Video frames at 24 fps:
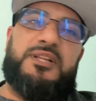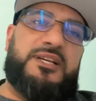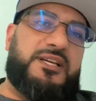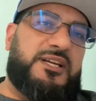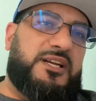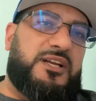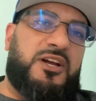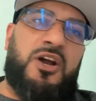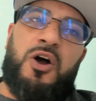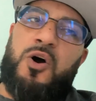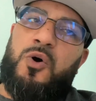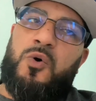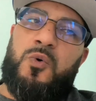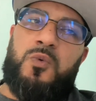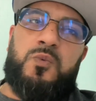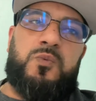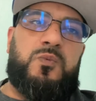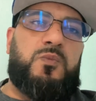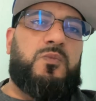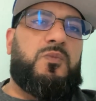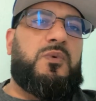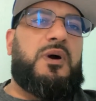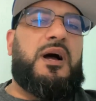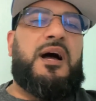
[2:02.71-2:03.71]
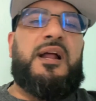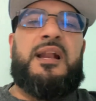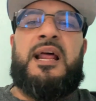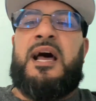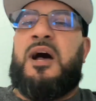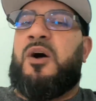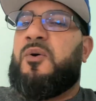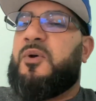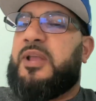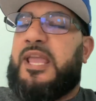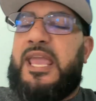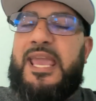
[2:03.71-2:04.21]
going to go on
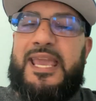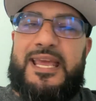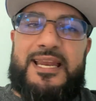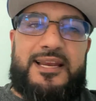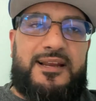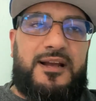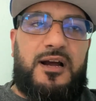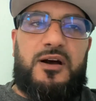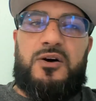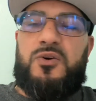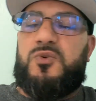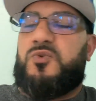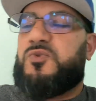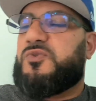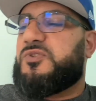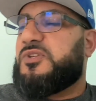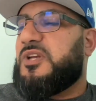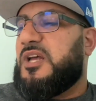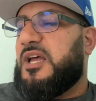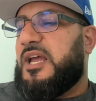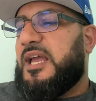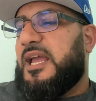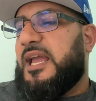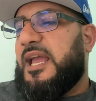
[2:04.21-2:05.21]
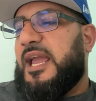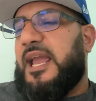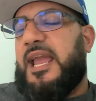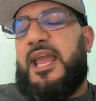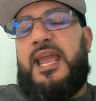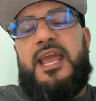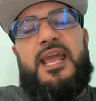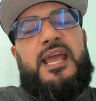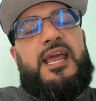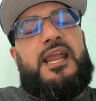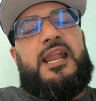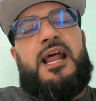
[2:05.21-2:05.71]
how Cade goes,
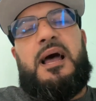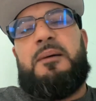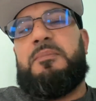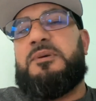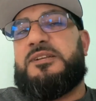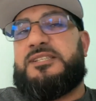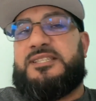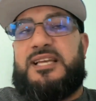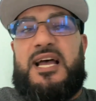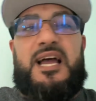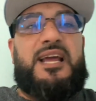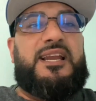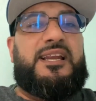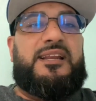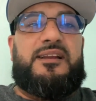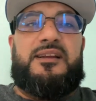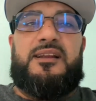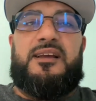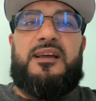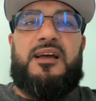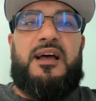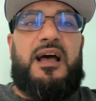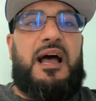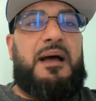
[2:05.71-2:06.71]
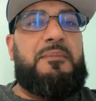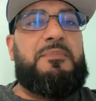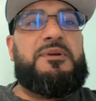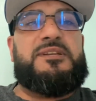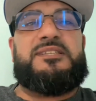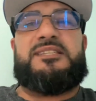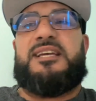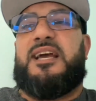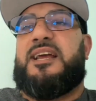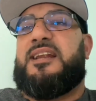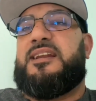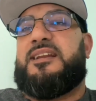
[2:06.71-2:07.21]
and I'm excited. I'm
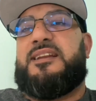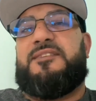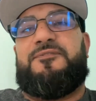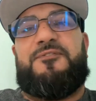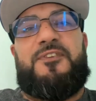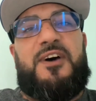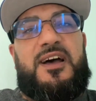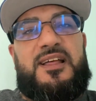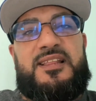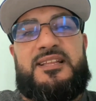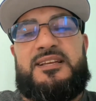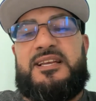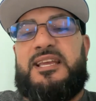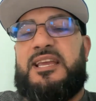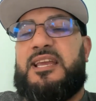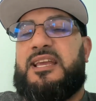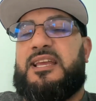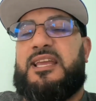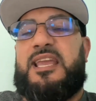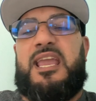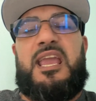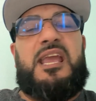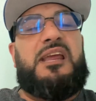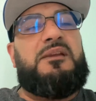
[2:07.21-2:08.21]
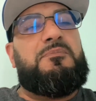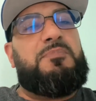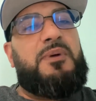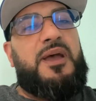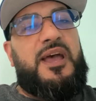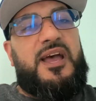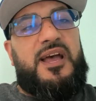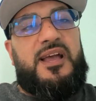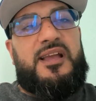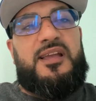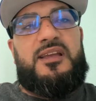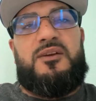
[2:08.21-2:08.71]
excited to finally get Cade
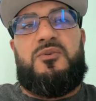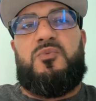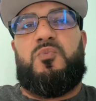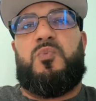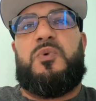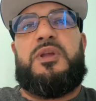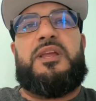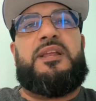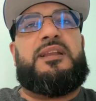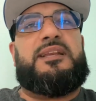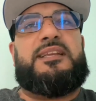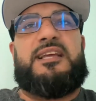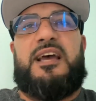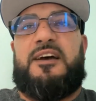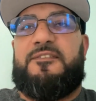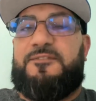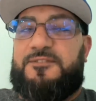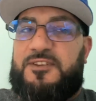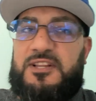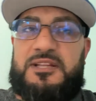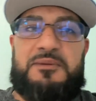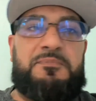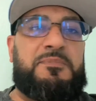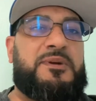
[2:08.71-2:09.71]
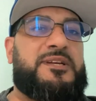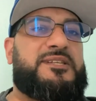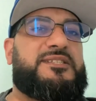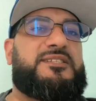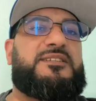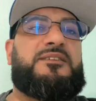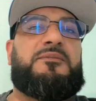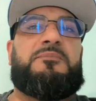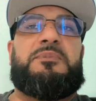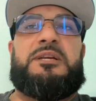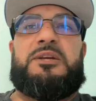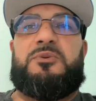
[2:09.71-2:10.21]
back. We definitely missed
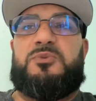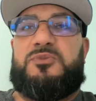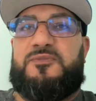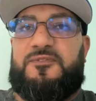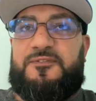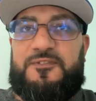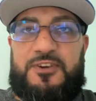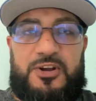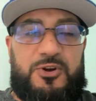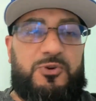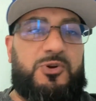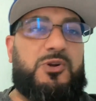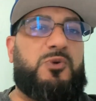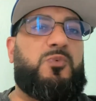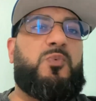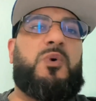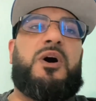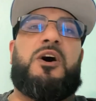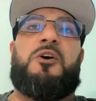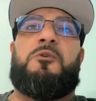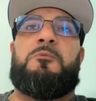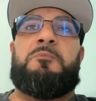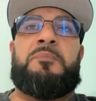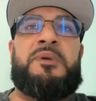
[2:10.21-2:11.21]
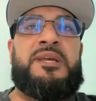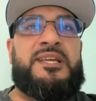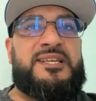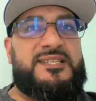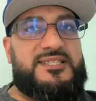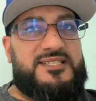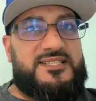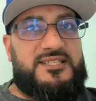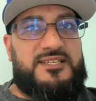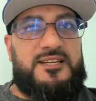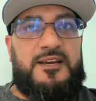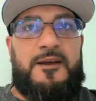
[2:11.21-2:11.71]
him. He was very well
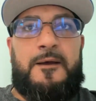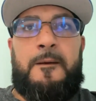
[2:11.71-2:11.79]
missed.